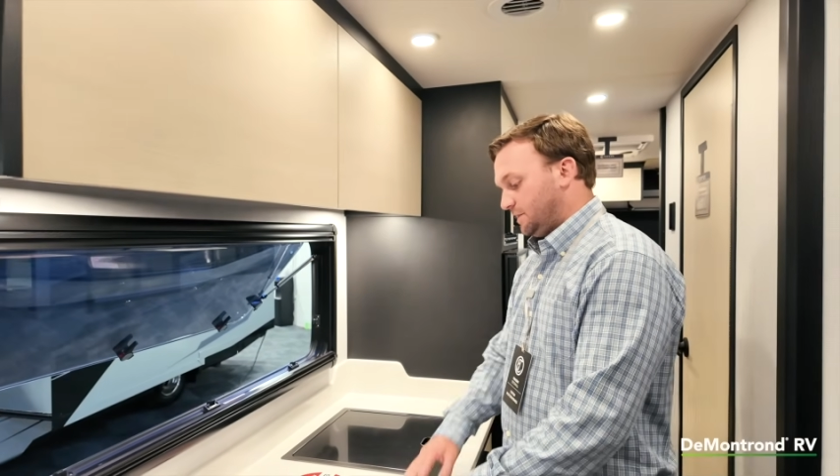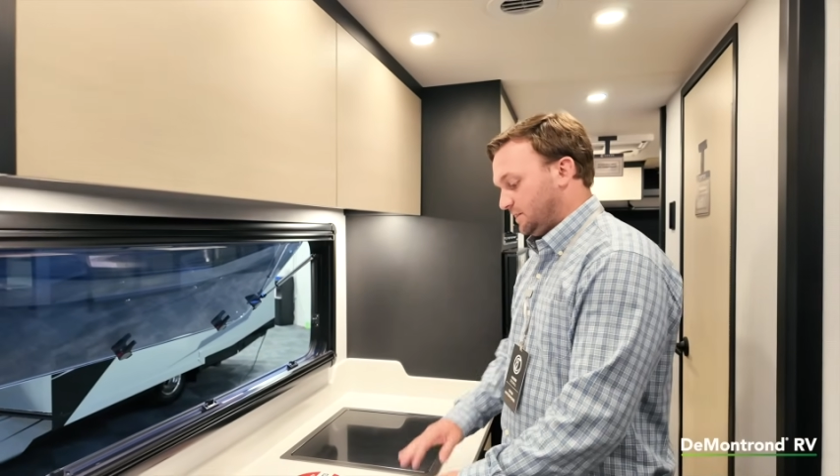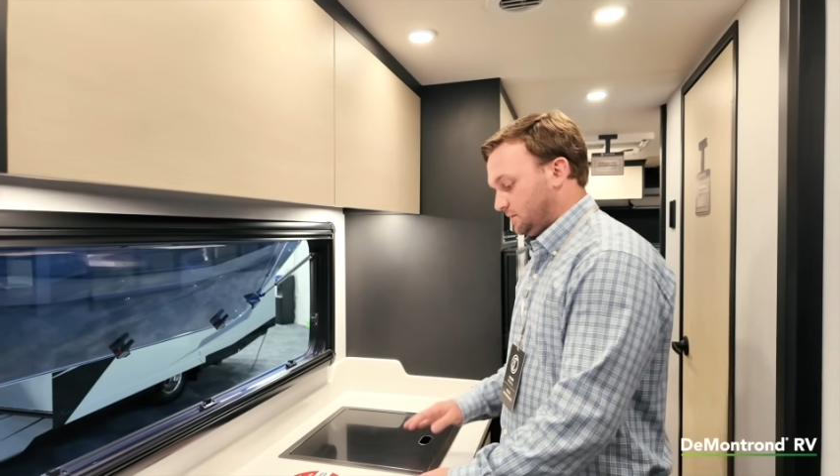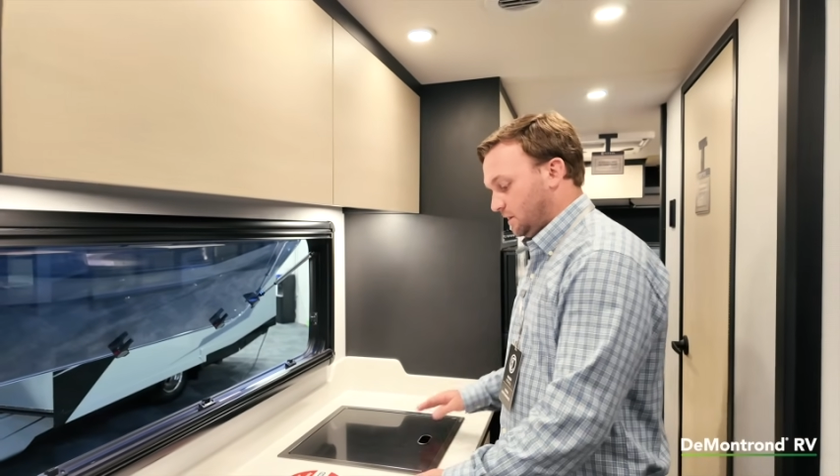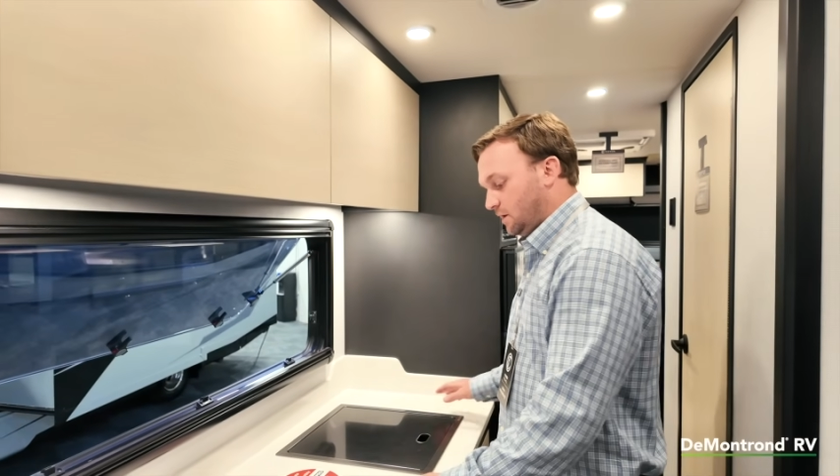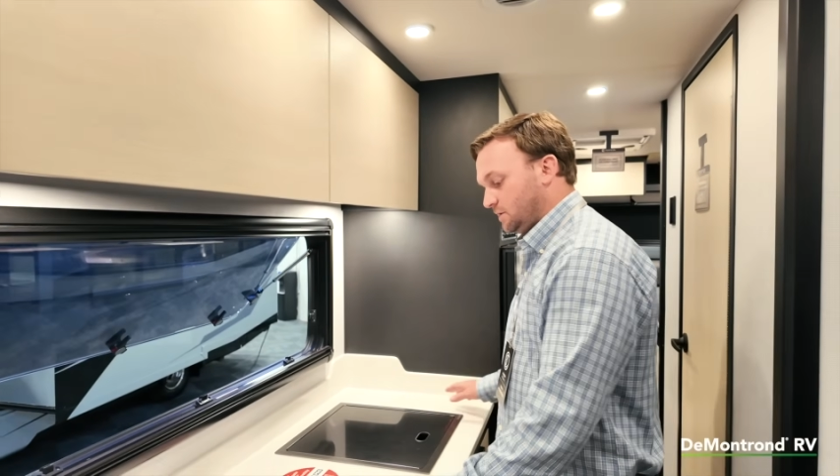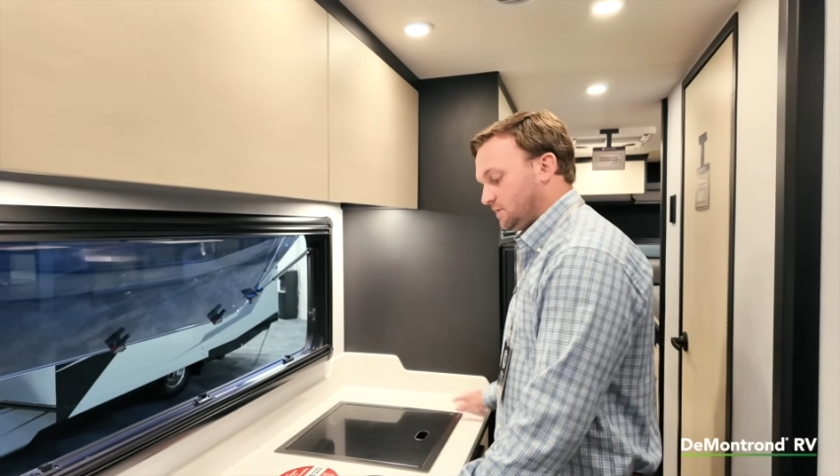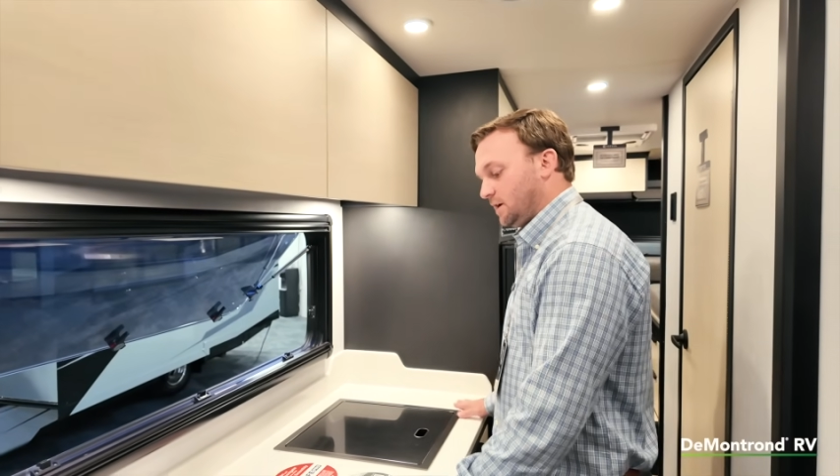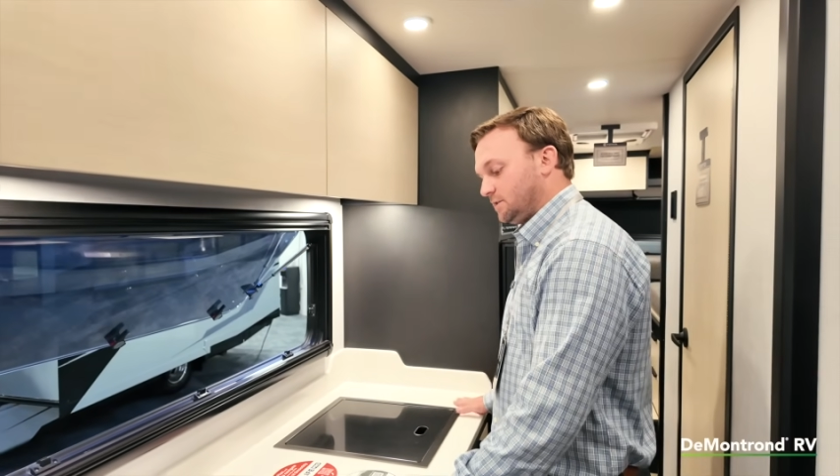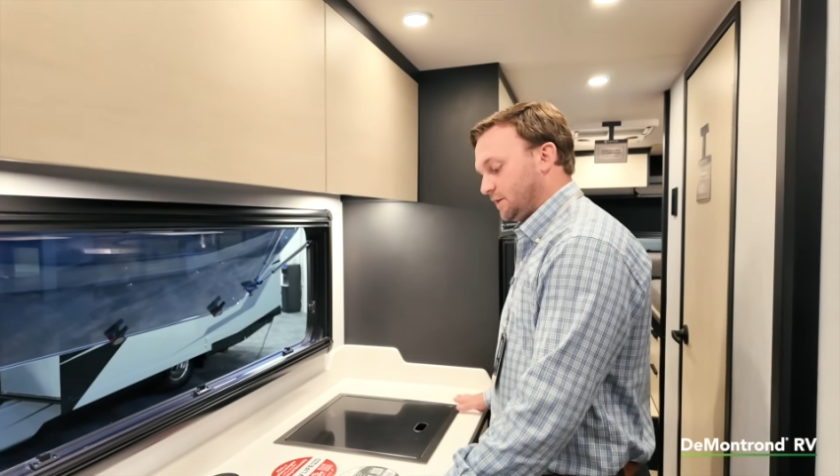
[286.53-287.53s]
This is all
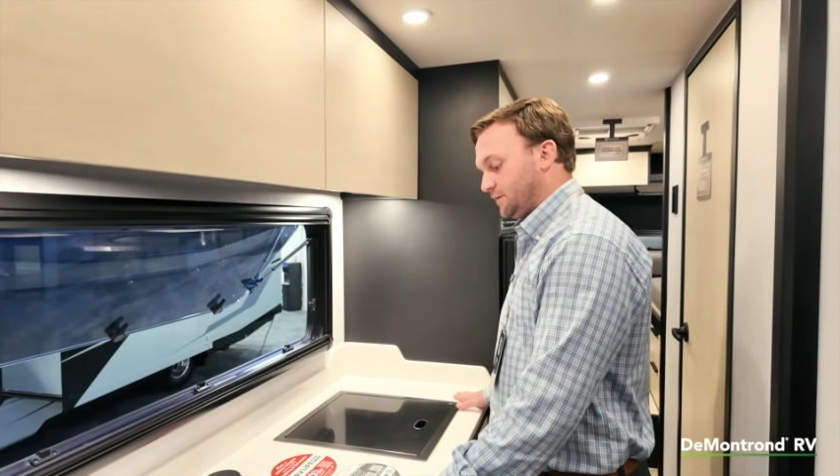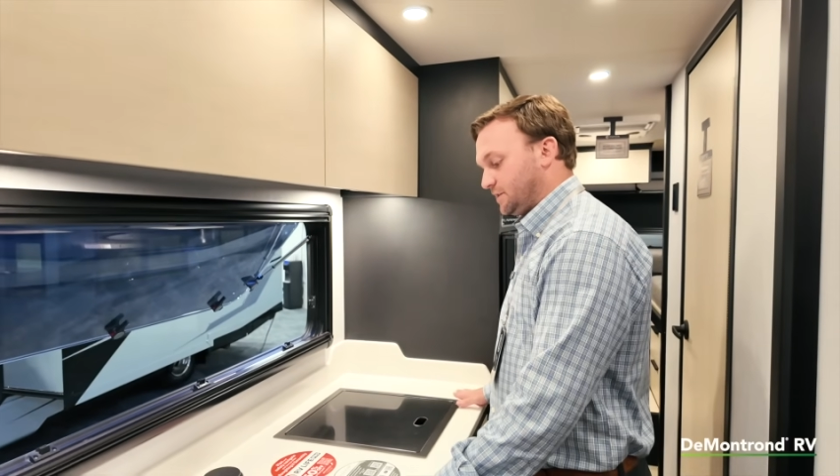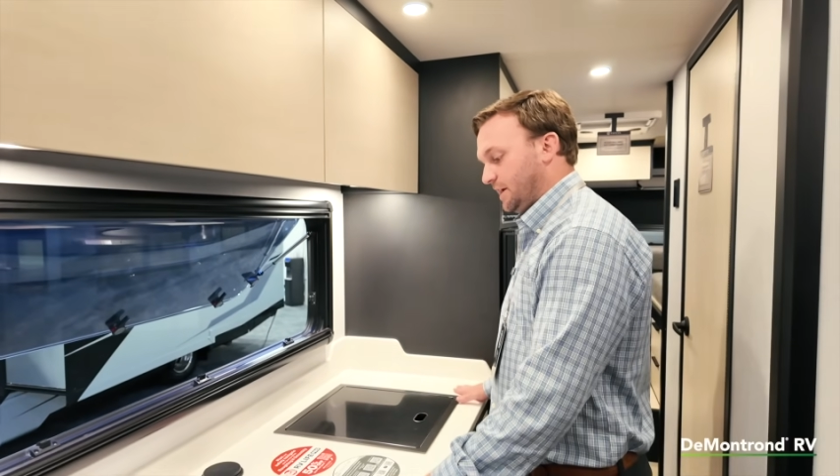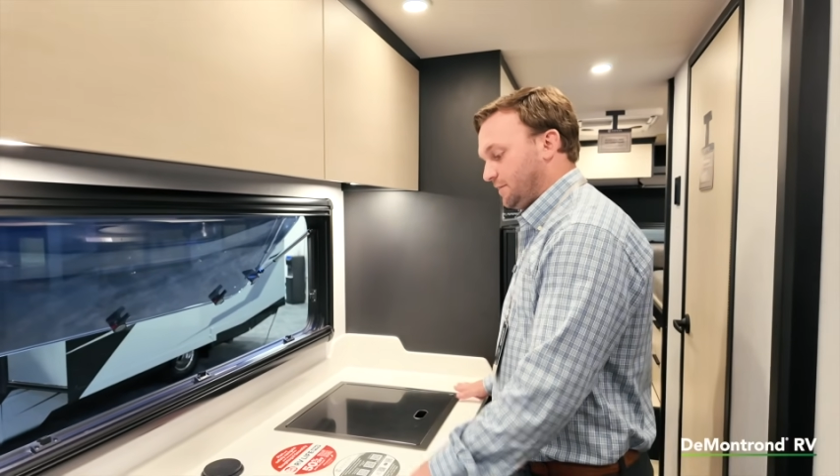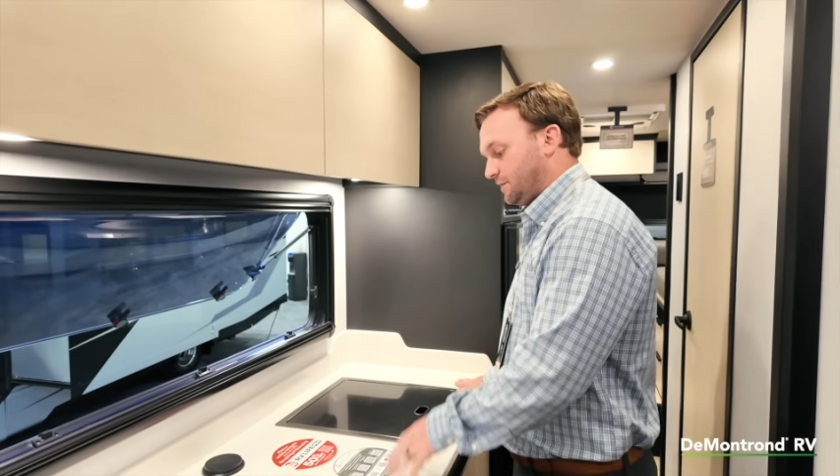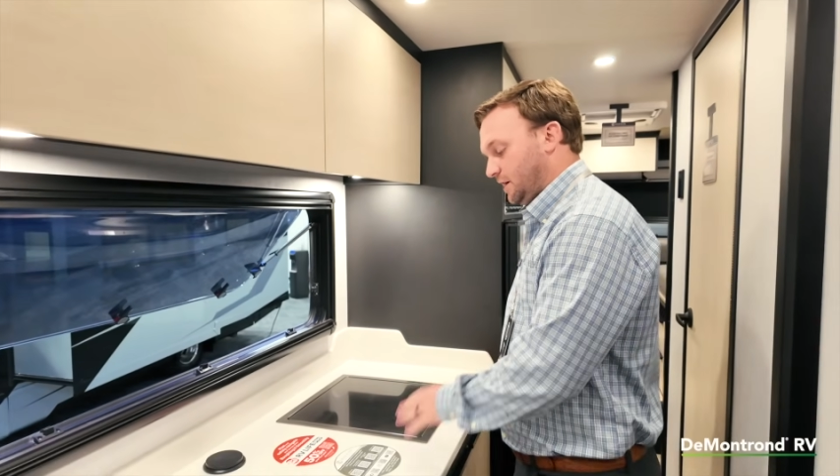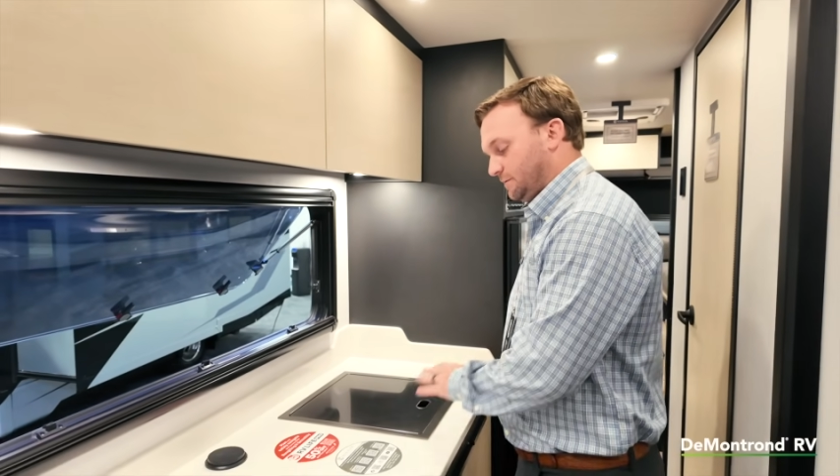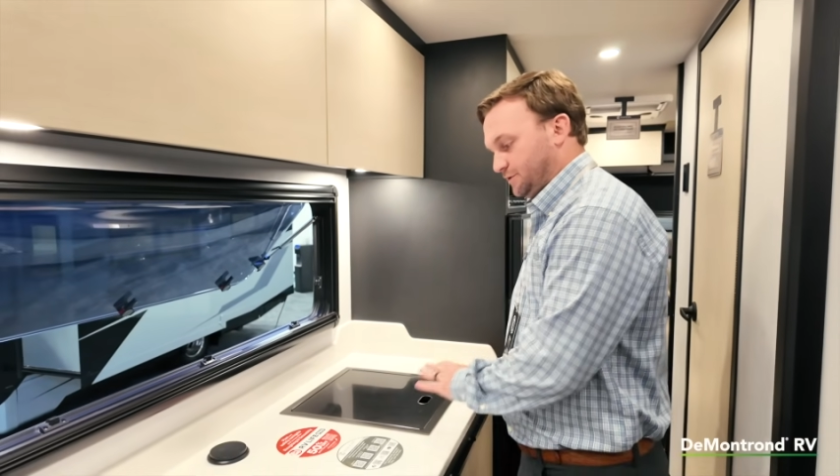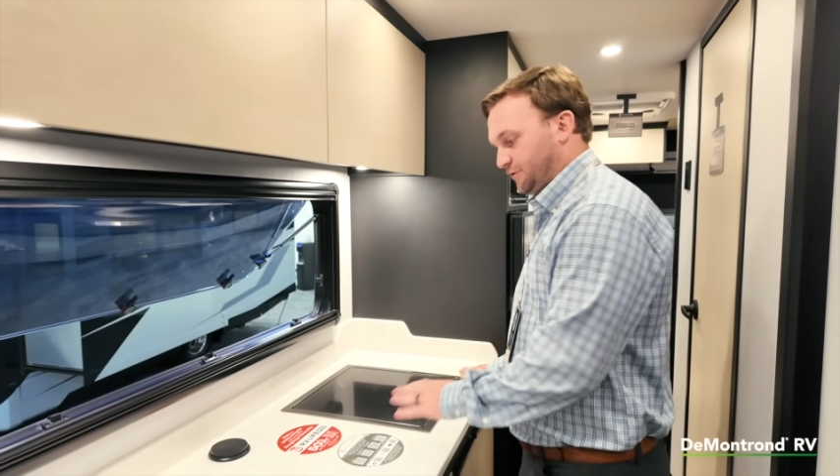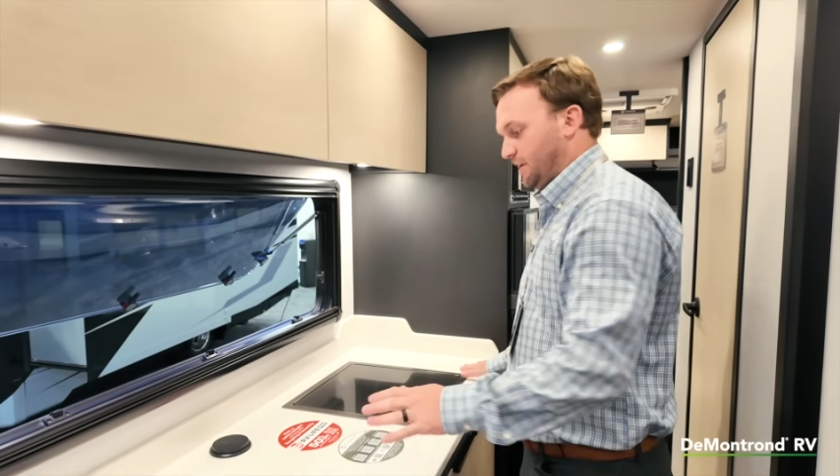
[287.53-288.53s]
solid surface countertops
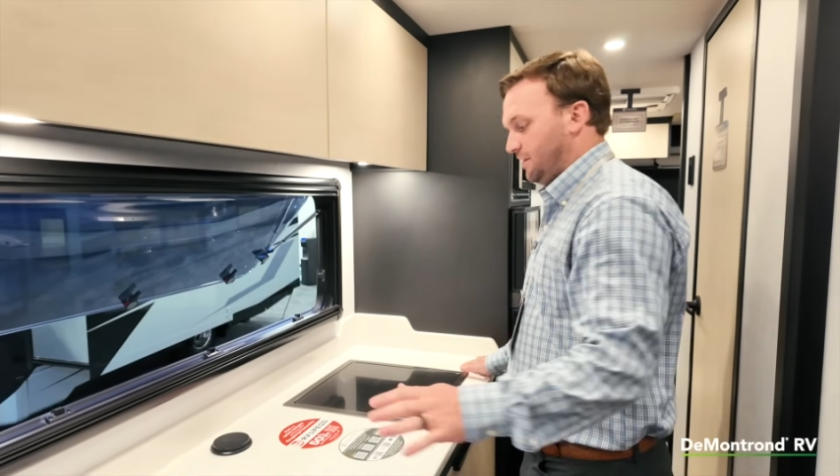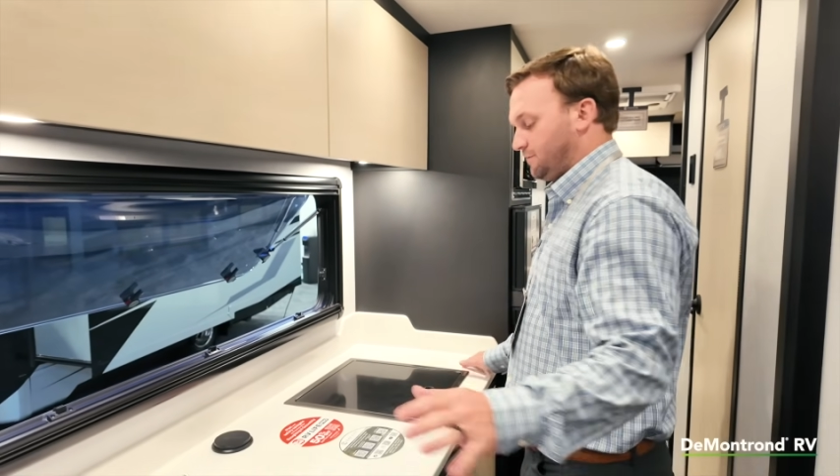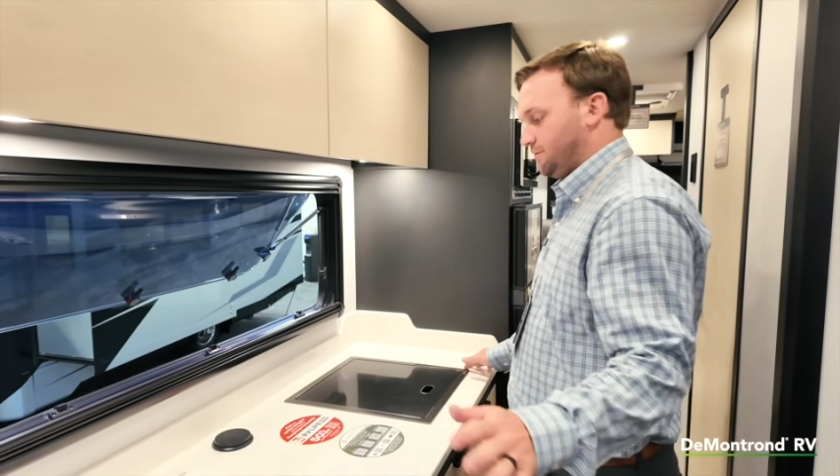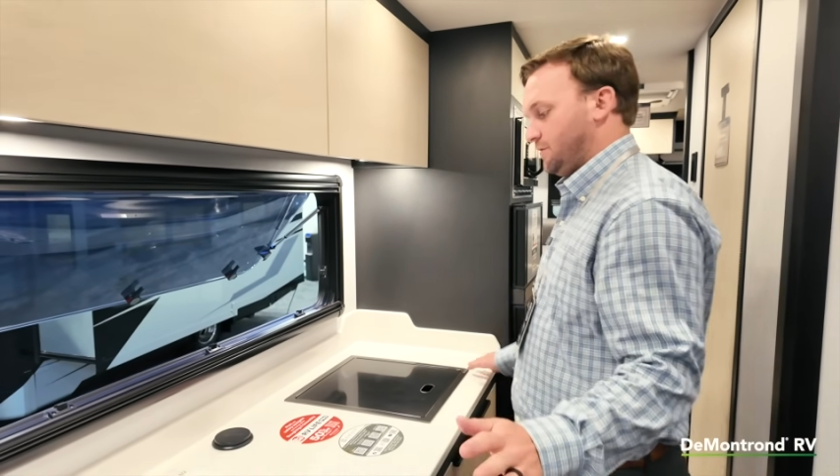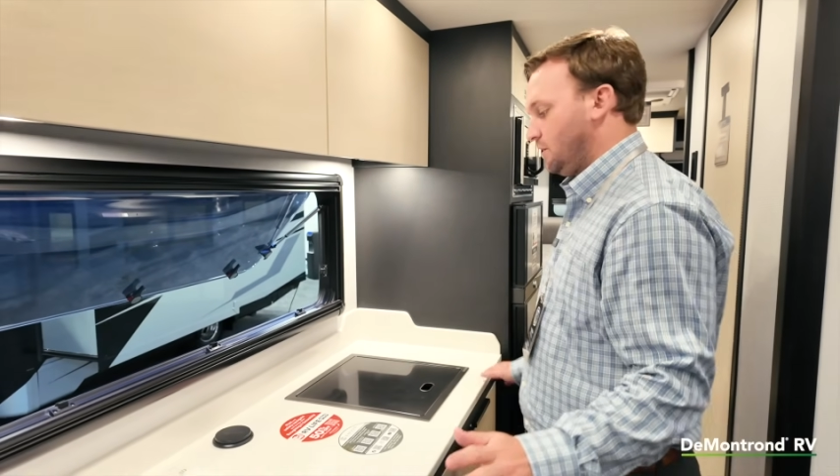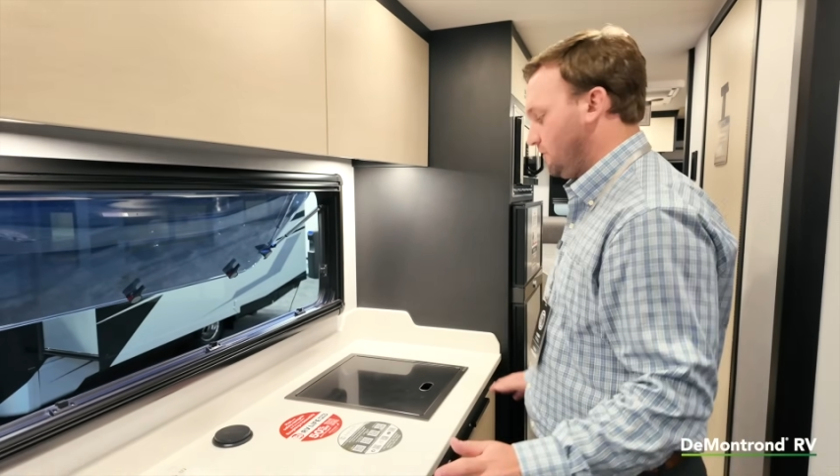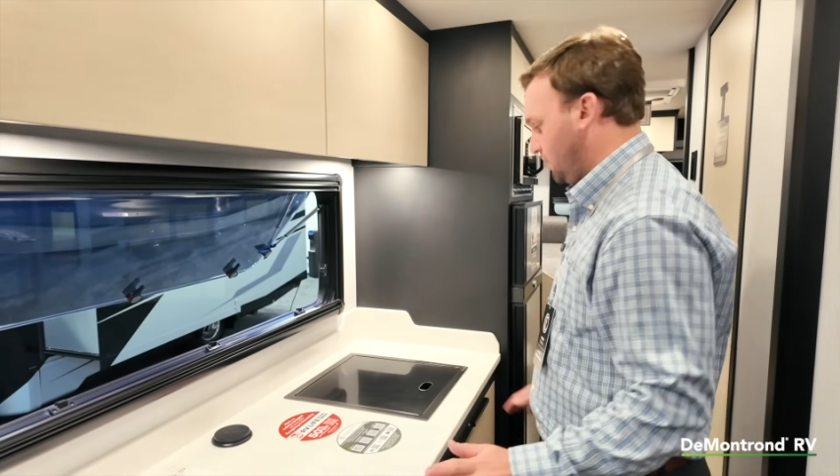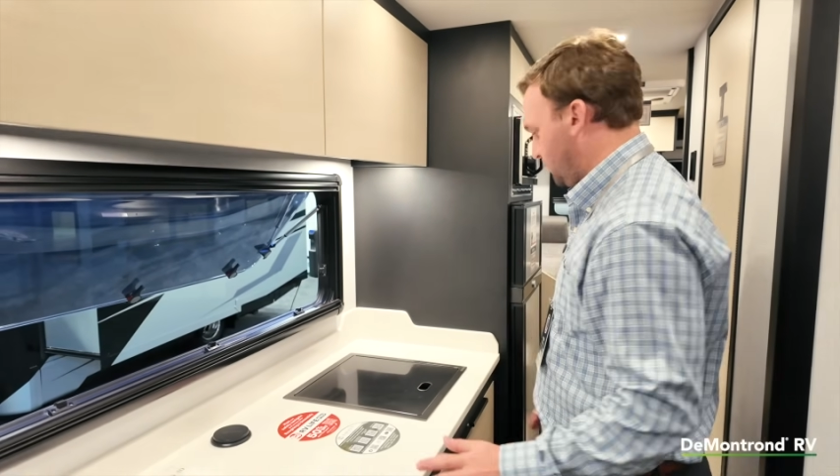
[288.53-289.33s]
throughout on all of our